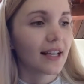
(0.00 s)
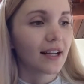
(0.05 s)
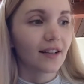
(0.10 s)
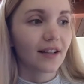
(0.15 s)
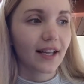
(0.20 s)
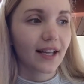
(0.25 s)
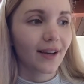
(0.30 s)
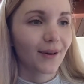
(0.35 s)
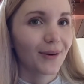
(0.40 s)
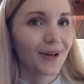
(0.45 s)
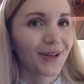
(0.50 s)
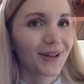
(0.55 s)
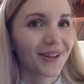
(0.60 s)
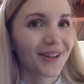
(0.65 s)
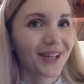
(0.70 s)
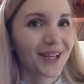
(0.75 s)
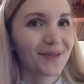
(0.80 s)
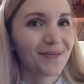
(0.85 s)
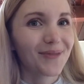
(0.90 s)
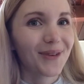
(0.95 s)
They don't like it when you're
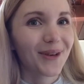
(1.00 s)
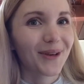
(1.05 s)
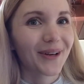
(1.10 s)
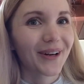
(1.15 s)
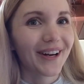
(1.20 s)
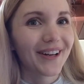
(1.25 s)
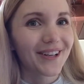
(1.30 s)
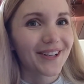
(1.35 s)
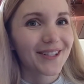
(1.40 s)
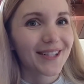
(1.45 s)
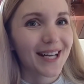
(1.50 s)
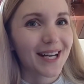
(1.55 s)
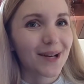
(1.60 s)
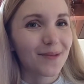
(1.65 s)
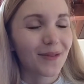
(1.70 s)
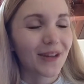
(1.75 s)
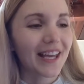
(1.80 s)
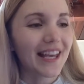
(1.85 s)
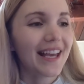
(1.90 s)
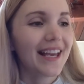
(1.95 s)
on the computer,
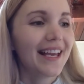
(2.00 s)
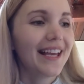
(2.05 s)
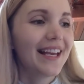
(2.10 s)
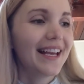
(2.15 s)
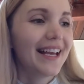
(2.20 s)
understandably.